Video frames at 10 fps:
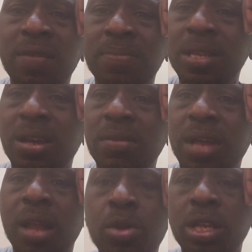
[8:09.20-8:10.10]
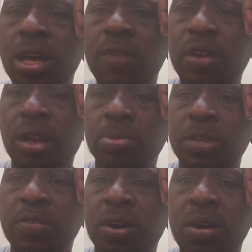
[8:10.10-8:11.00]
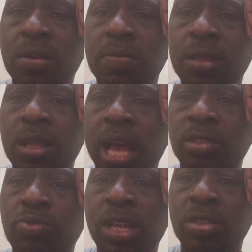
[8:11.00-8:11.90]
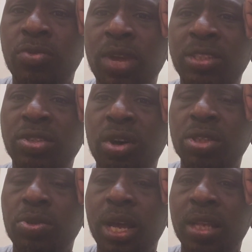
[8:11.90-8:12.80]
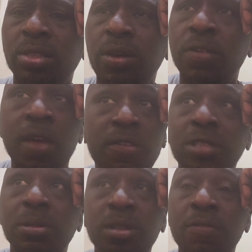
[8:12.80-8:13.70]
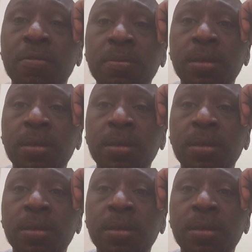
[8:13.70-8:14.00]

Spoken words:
you know, I look at the other clubs they've got as the Red Sox and all that kind of stuff, and I think to myself,